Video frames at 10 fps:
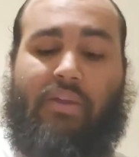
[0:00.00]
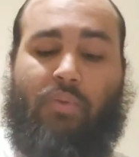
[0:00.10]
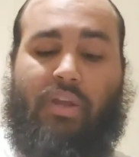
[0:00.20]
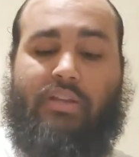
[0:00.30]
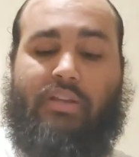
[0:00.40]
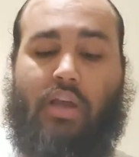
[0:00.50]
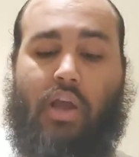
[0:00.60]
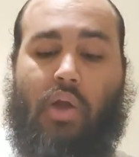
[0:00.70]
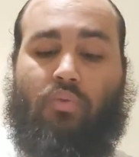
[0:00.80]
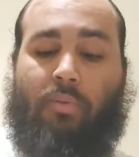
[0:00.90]
It reads,
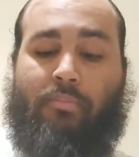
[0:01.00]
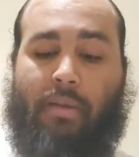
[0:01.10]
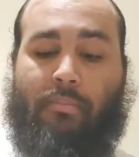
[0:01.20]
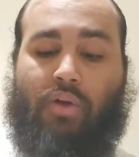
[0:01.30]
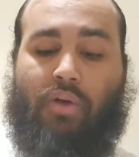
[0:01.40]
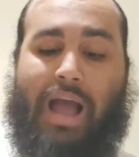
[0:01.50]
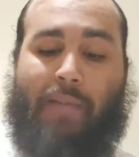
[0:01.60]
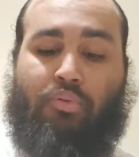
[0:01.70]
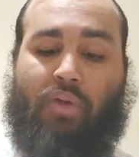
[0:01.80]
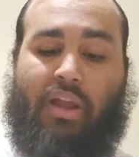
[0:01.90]
"Remember, I
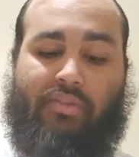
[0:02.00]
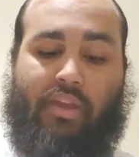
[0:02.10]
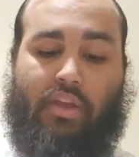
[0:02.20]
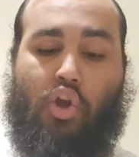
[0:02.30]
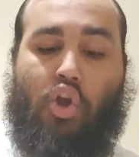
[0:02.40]
pray thee,